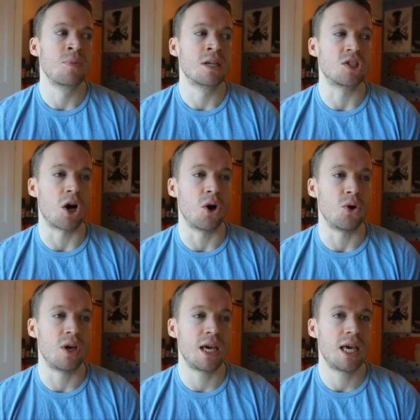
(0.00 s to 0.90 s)
So
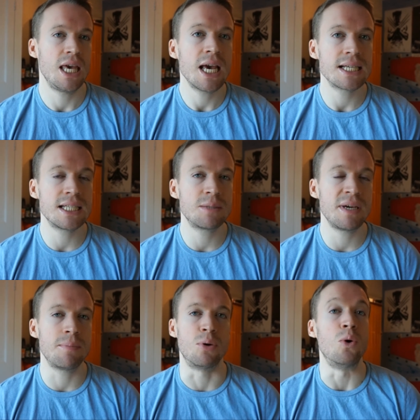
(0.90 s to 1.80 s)
he gets these
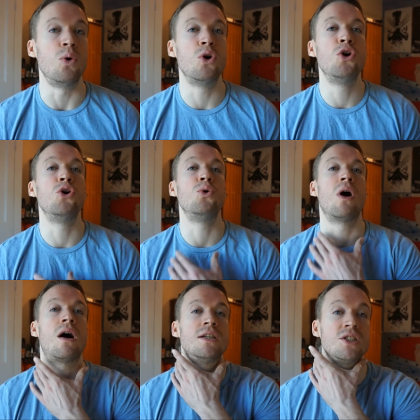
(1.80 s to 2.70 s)
people who
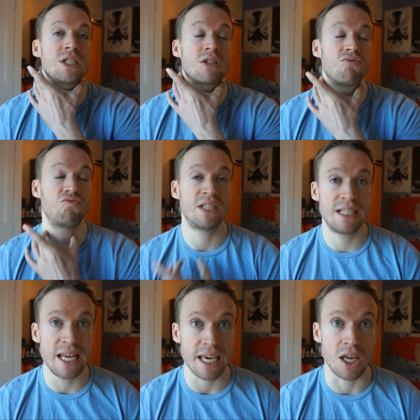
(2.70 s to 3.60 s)
are just
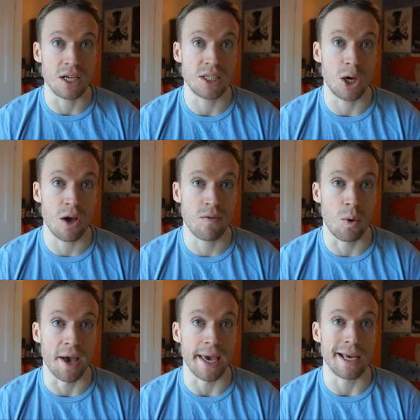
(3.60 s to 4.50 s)
ridiculously
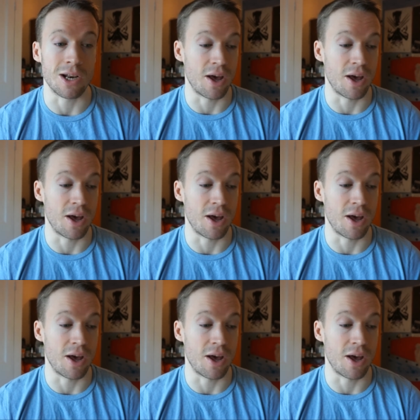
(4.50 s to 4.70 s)
overweight.